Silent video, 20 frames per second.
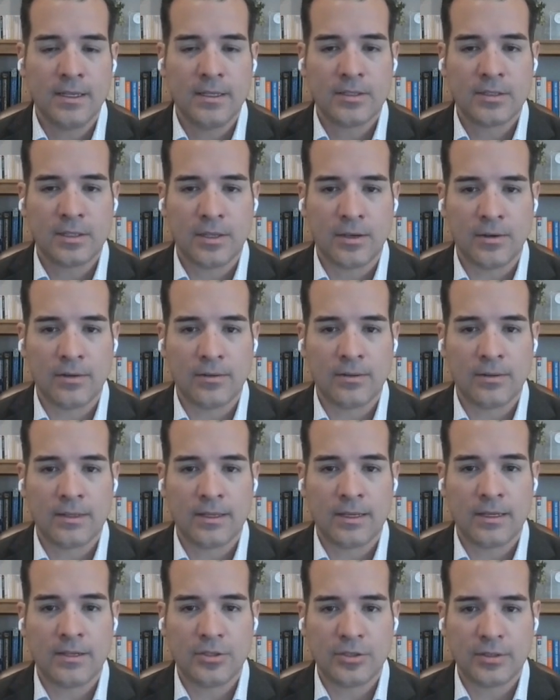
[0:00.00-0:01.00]
So
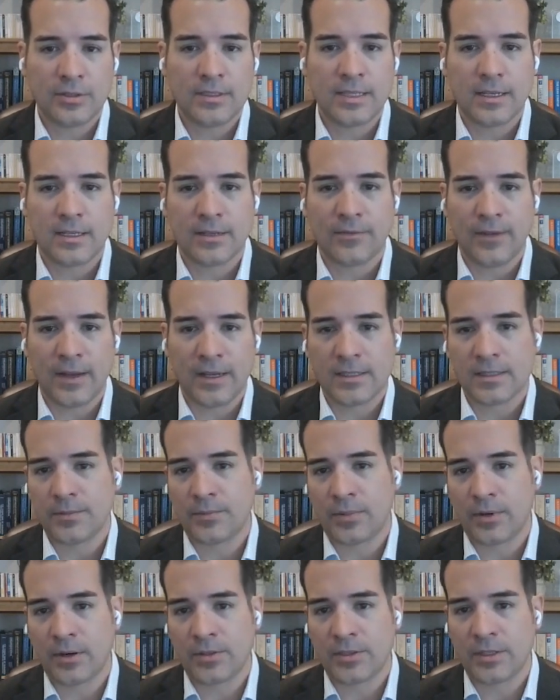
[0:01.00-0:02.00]
they usually take a phased
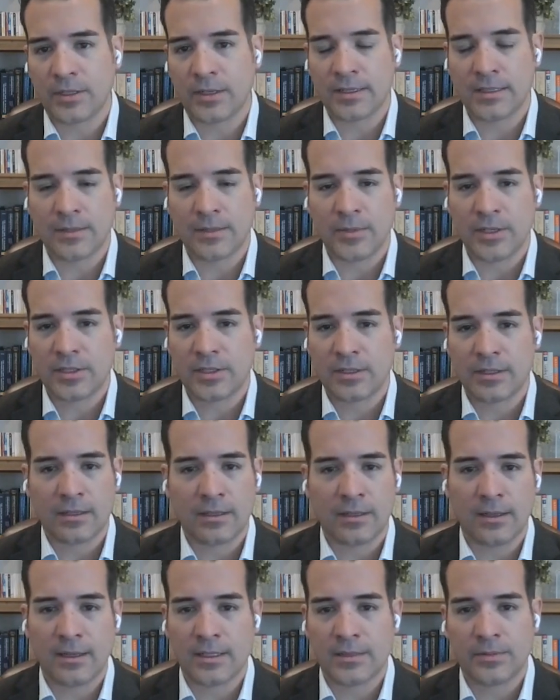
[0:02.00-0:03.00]
approach. And as I mentioned to
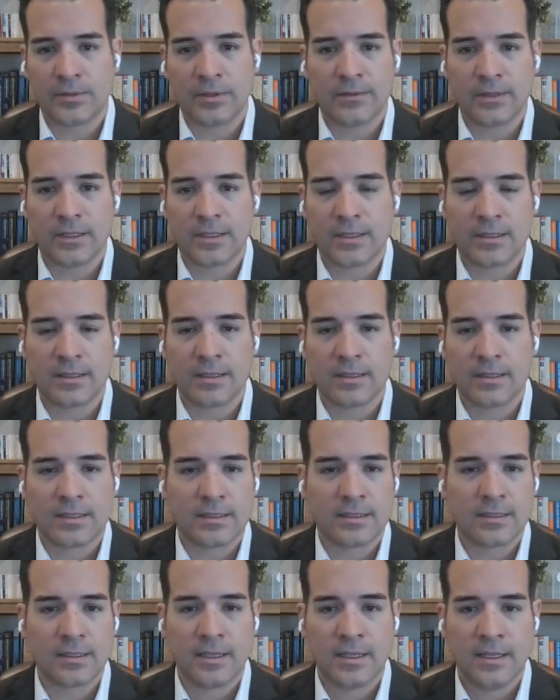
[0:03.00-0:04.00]
clients previously, this
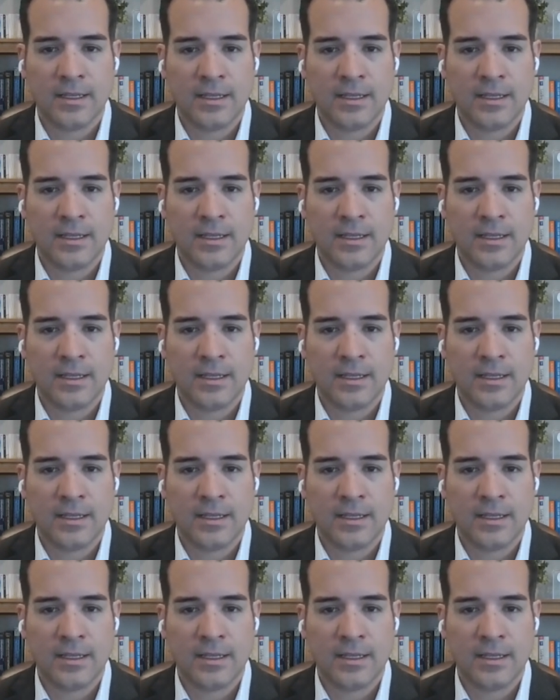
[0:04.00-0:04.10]
is